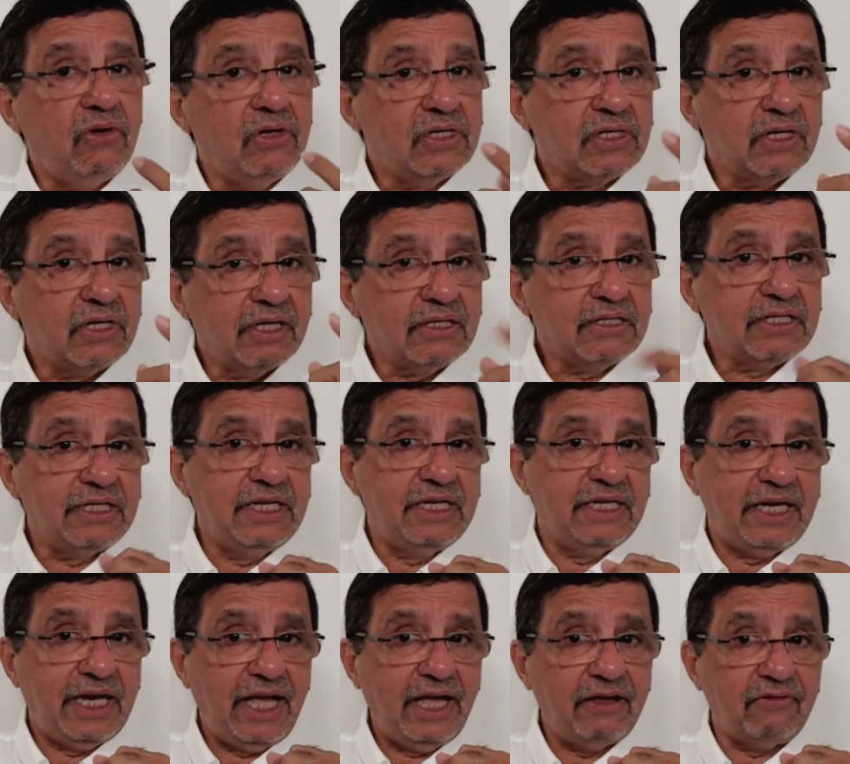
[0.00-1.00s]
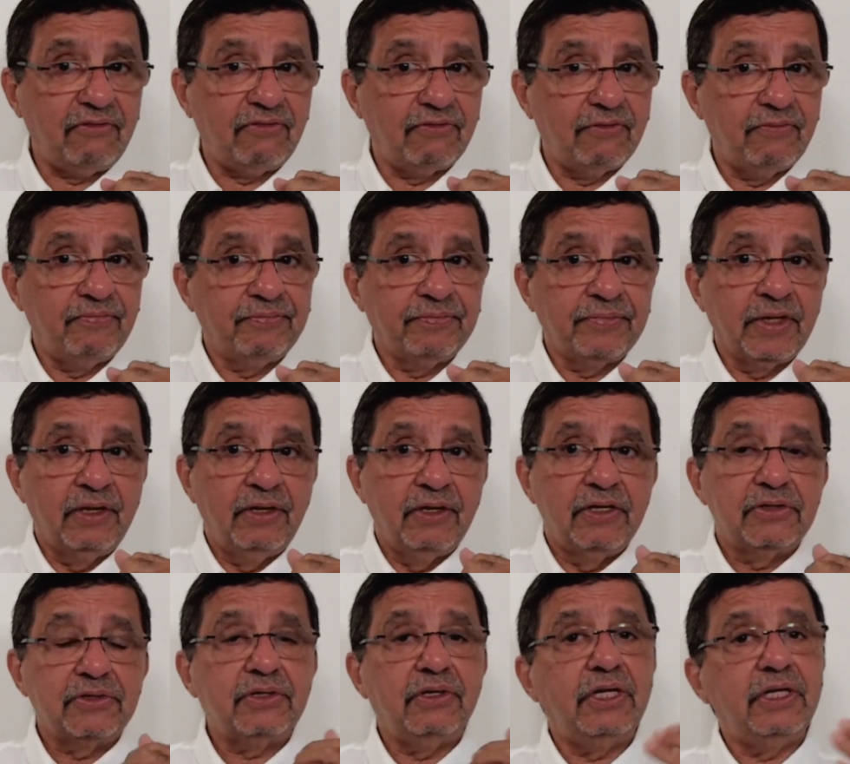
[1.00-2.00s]
trust in life.
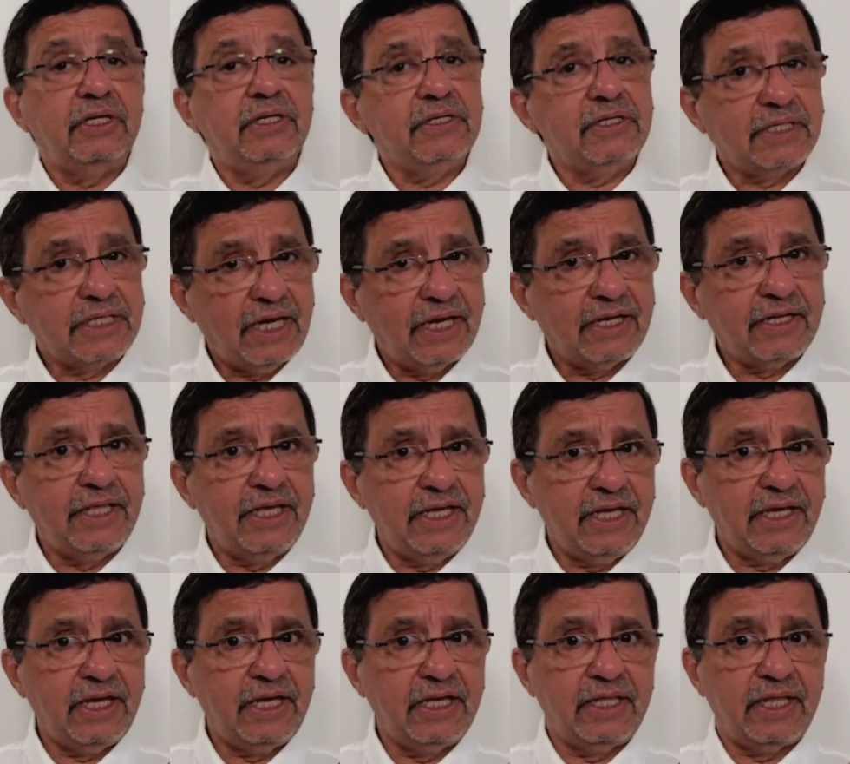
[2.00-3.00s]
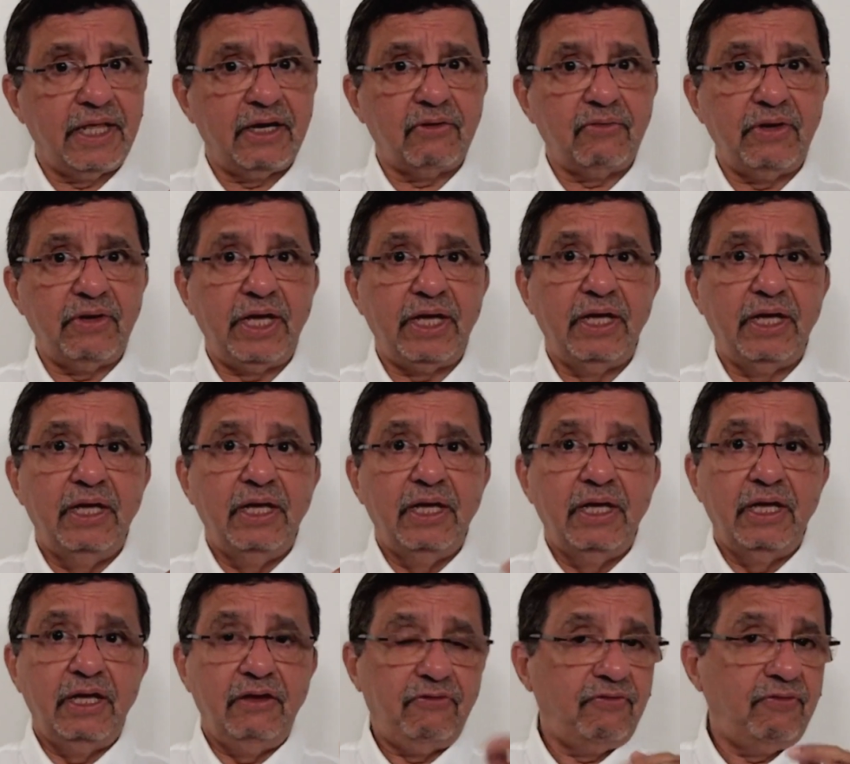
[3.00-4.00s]
So let us start thinking that way.
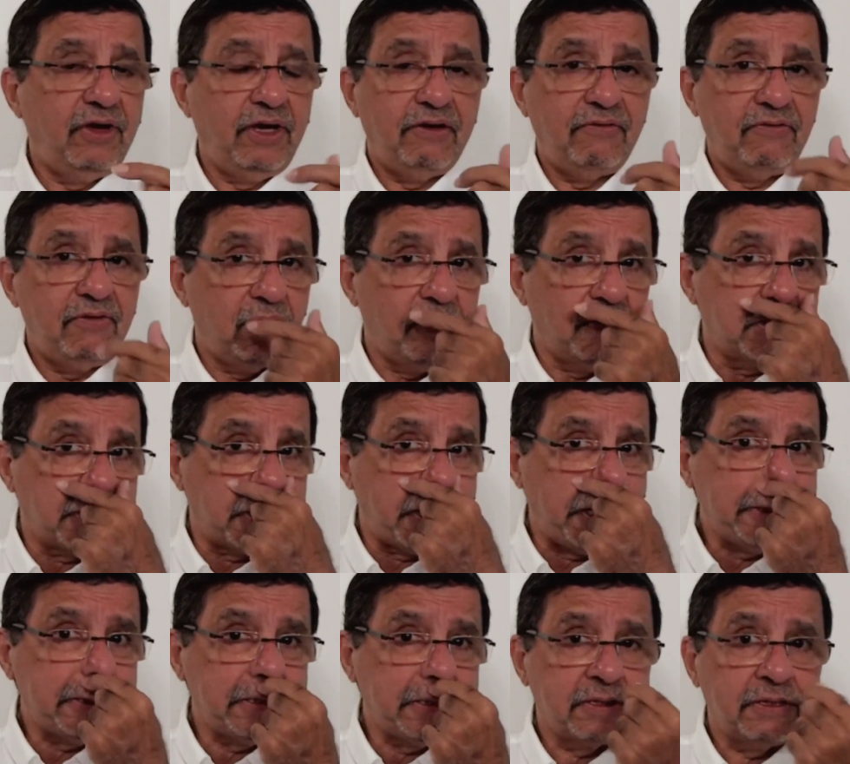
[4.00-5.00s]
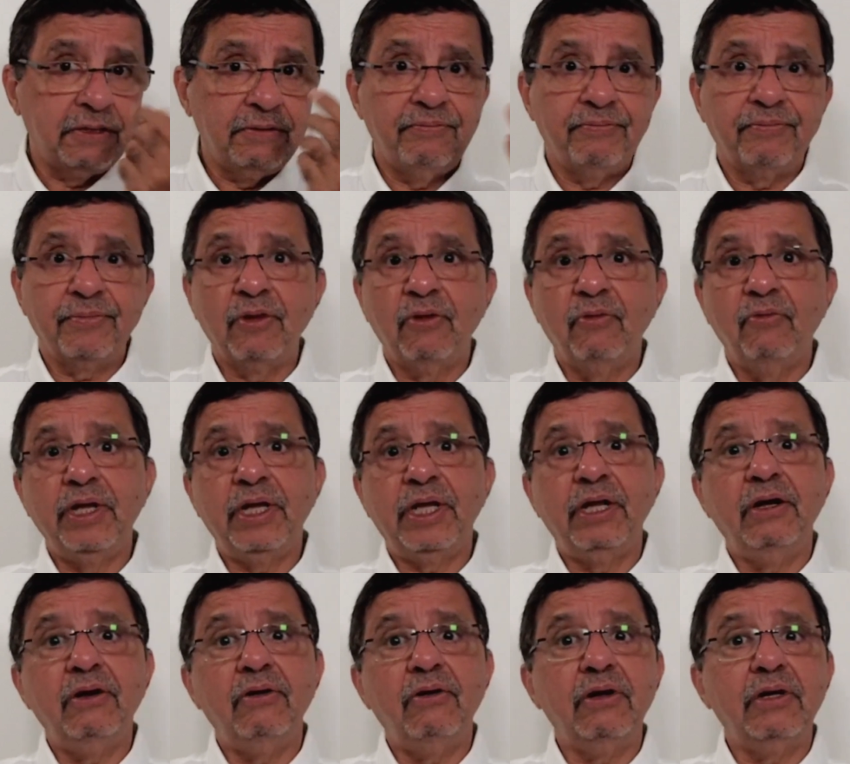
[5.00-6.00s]
If we have no trust, we
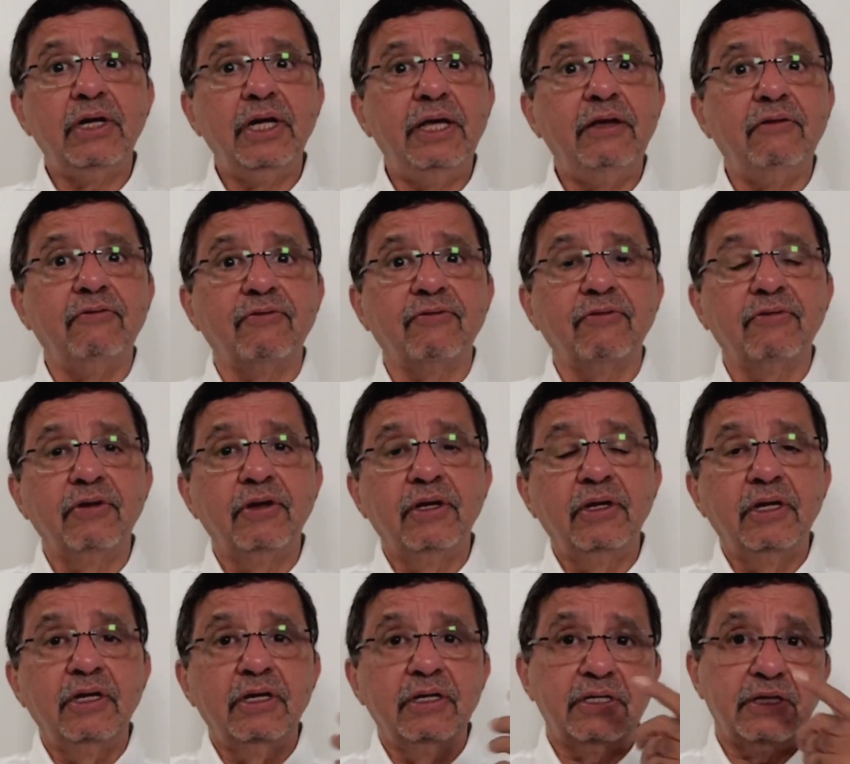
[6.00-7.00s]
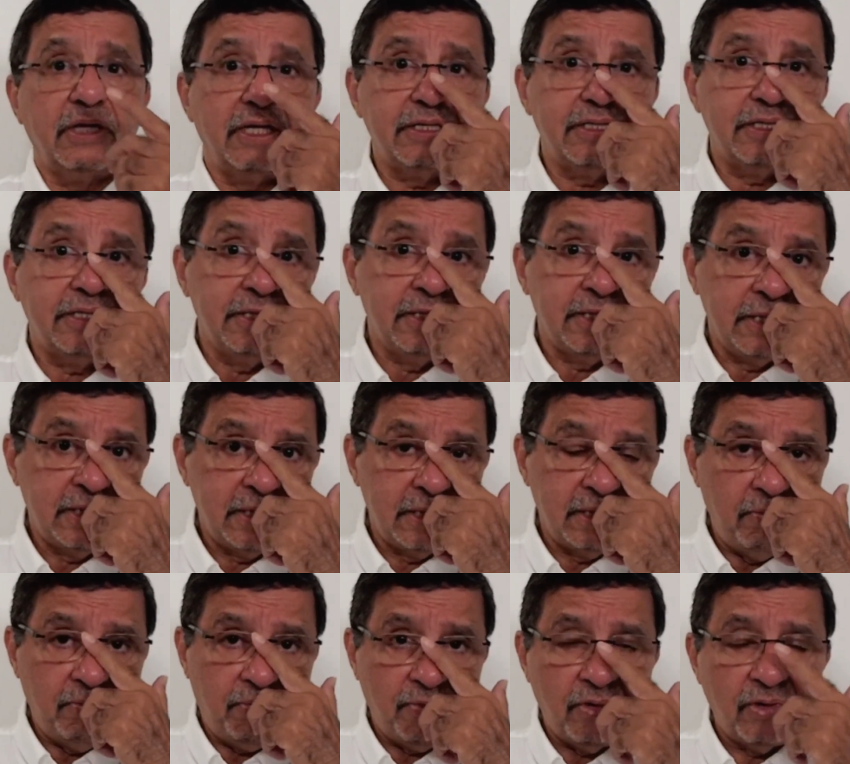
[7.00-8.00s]
cannot live. Trust is as
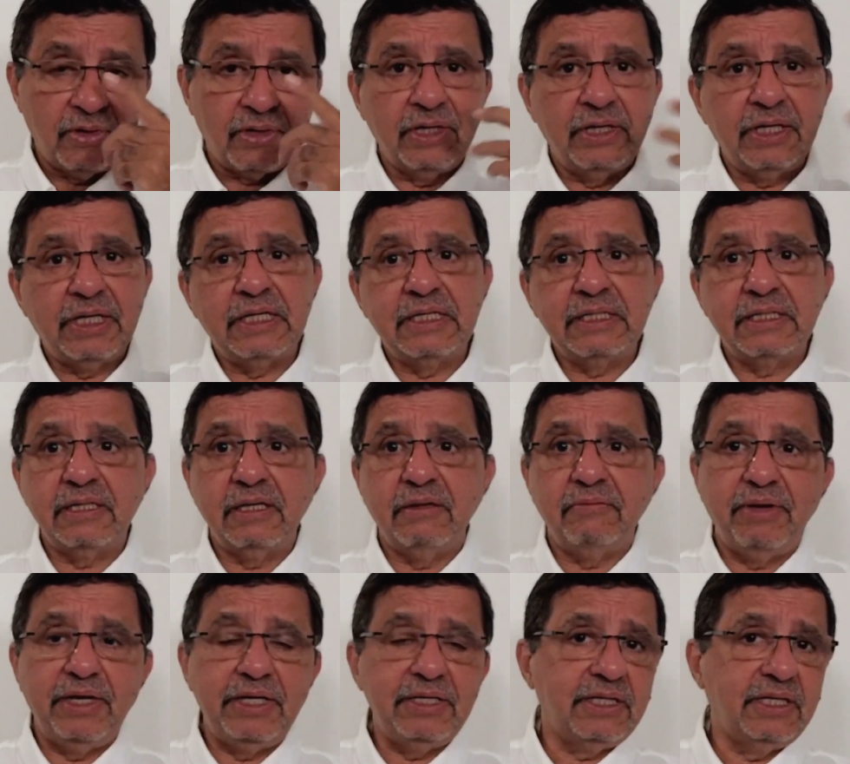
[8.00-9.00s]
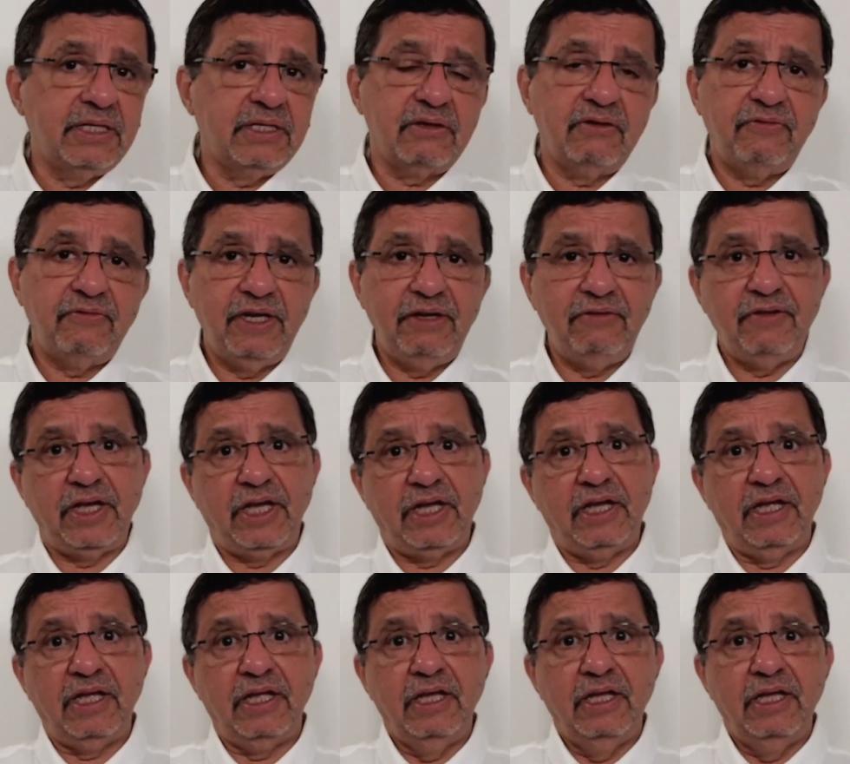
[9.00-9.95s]
important as the basics of living,